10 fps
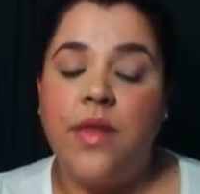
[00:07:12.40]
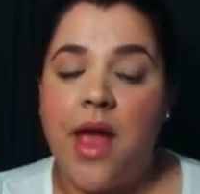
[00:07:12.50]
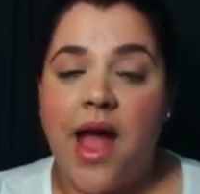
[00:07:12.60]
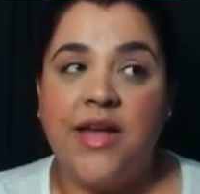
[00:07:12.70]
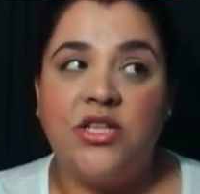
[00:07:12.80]

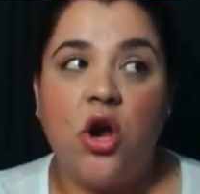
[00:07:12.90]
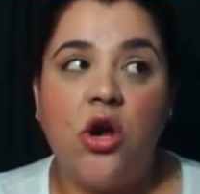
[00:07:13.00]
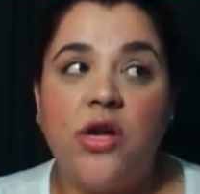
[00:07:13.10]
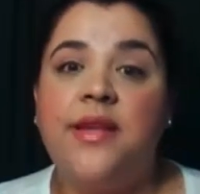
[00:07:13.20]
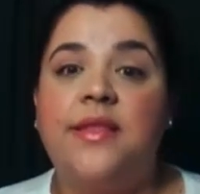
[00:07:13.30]
At
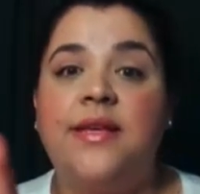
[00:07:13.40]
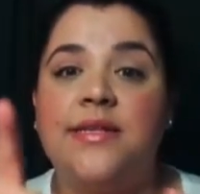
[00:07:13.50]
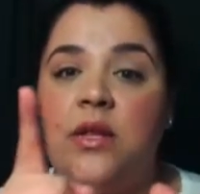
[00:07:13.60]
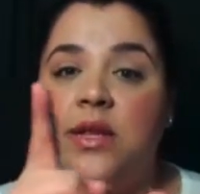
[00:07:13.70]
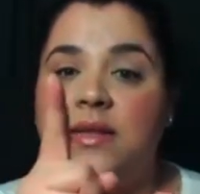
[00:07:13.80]
Target, they
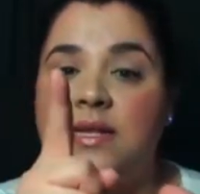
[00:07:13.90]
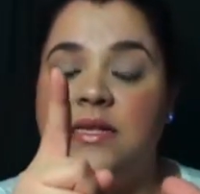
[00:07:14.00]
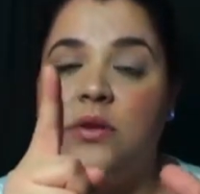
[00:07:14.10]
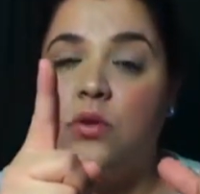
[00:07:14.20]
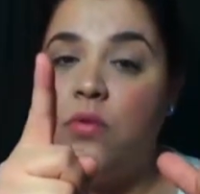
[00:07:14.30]
sell like these
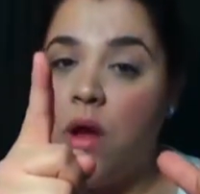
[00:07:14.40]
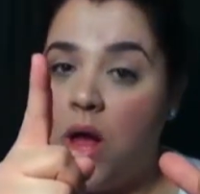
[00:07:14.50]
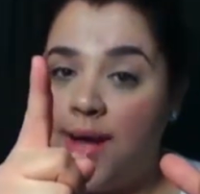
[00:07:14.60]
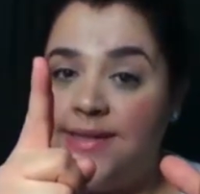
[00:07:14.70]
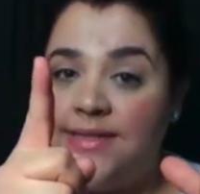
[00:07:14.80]
little
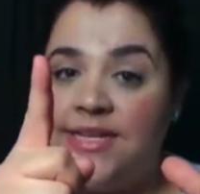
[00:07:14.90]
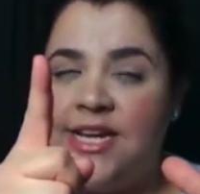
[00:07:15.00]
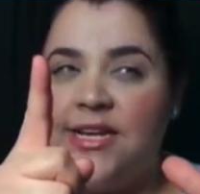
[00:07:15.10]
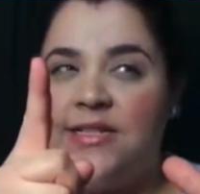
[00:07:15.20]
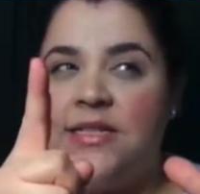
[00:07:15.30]
rawhide
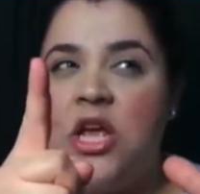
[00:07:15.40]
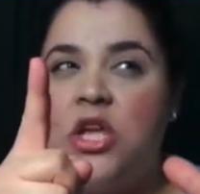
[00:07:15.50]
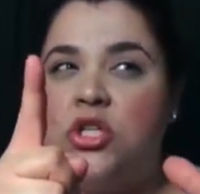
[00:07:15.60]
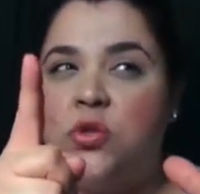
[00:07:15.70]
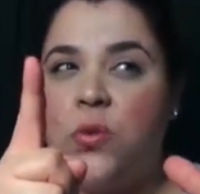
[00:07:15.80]
sticks,
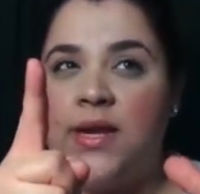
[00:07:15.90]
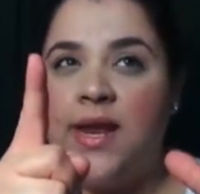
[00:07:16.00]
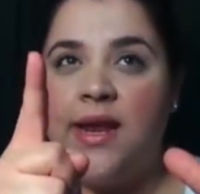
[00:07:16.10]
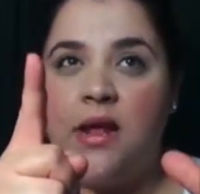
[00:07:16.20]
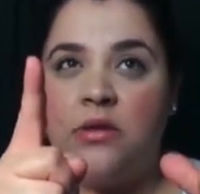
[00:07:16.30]

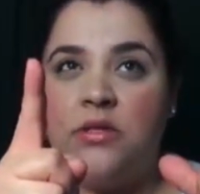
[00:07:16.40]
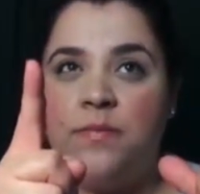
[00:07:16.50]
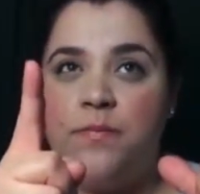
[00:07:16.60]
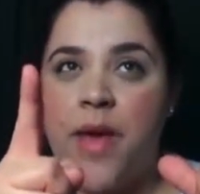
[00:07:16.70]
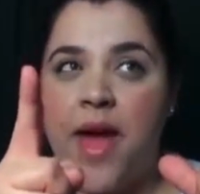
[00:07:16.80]
28-ounce
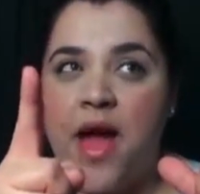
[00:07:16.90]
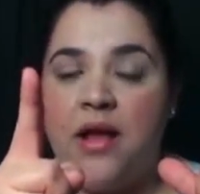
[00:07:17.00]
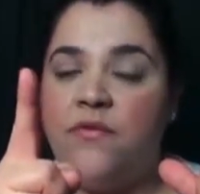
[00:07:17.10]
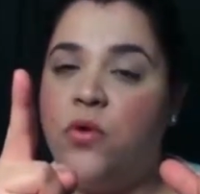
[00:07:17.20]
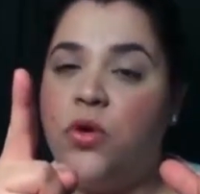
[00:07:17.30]
pack
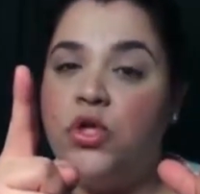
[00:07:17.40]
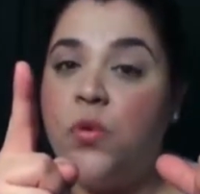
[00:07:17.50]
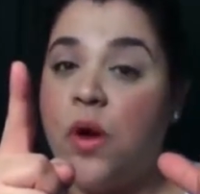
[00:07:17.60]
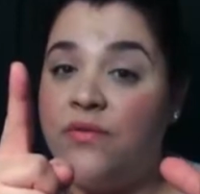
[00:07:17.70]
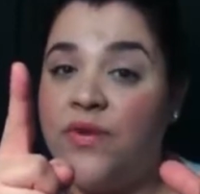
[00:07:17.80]
for
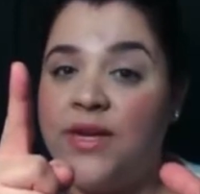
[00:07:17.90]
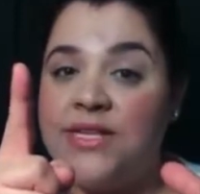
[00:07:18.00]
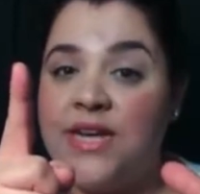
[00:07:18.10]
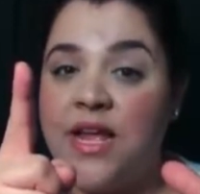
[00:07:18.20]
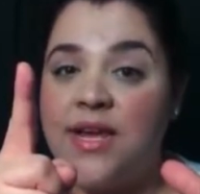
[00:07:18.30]

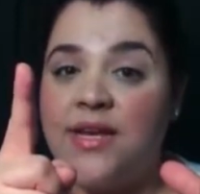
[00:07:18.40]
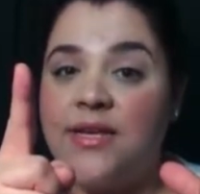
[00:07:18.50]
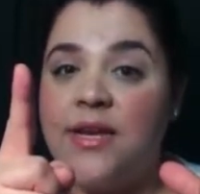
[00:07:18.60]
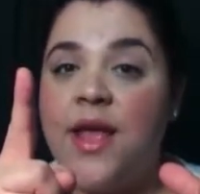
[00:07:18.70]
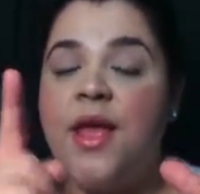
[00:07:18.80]
$12.99.
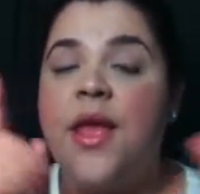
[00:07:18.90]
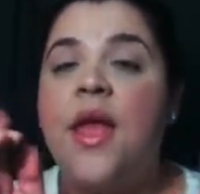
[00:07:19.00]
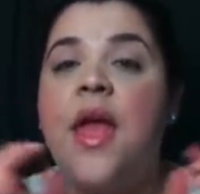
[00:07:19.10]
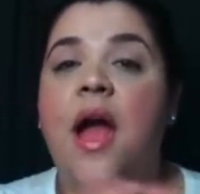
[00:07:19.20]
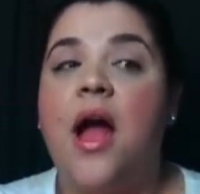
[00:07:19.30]

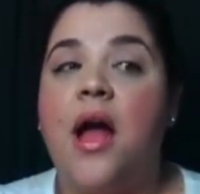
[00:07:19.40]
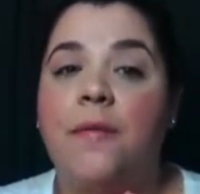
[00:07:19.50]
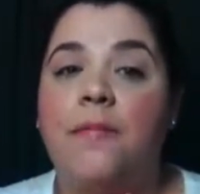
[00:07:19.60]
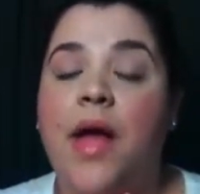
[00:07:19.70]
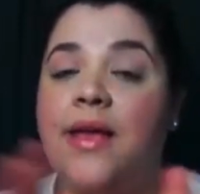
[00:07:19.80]

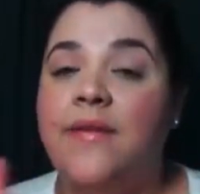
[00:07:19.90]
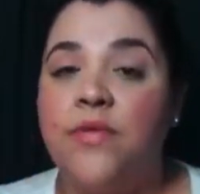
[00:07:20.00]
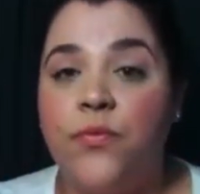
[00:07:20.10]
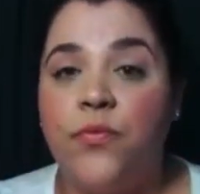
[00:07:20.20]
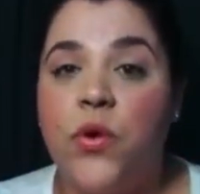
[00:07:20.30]
I give
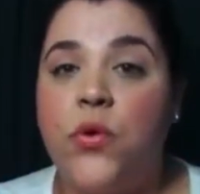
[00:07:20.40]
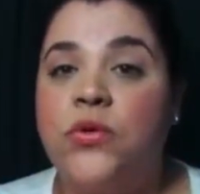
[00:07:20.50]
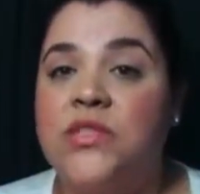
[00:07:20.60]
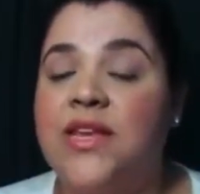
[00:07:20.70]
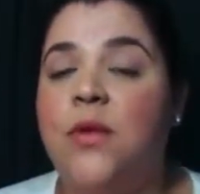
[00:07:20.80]
them
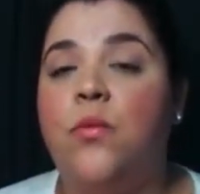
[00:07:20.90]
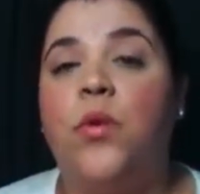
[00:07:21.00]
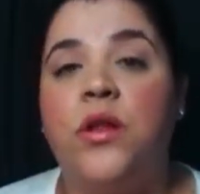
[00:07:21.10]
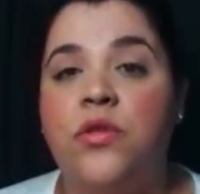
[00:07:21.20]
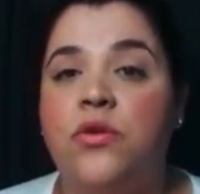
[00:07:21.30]
those, and they get
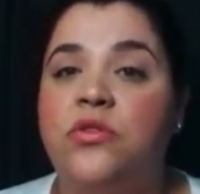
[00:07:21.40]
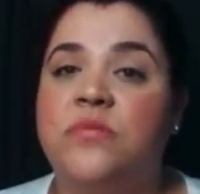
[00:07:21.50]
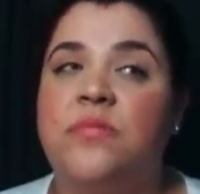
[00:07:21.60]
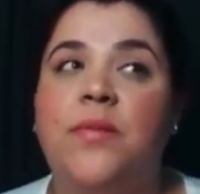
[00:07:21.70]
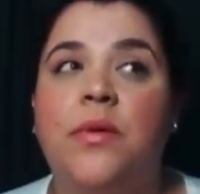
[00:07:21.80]
one of those
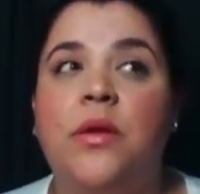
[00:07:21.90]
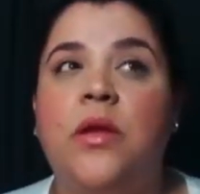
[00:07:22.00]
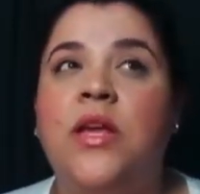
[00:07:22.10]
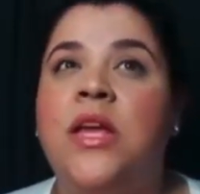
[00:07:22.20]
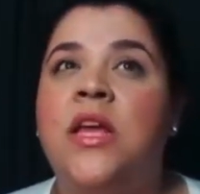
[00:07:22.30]

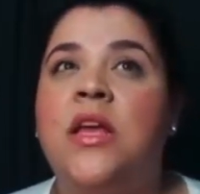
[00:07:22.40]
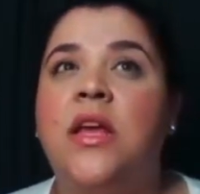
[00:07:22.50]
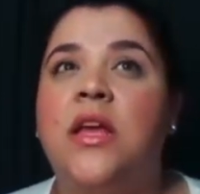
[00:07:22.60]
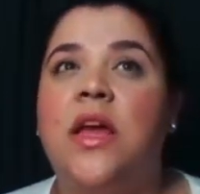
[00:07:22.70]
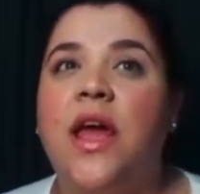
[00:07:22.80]
maybe
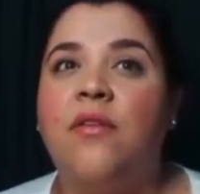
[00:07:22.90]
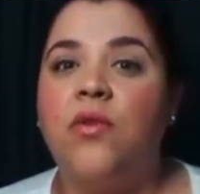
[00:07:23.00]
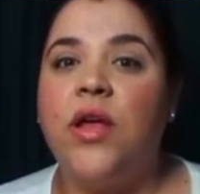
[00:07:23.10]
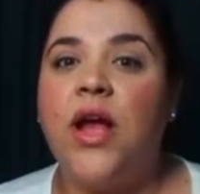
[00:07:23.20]
every